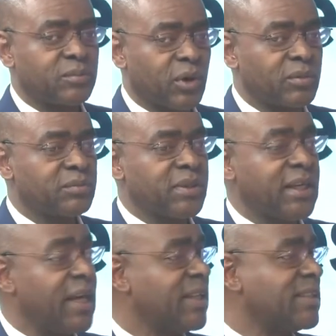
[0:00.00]

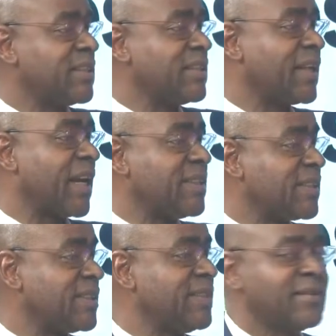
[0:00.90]
probably 18,
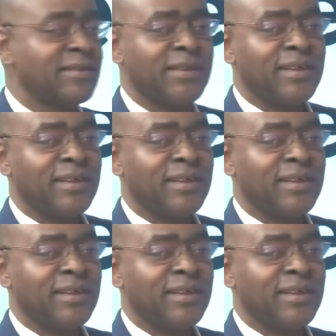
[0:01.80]
19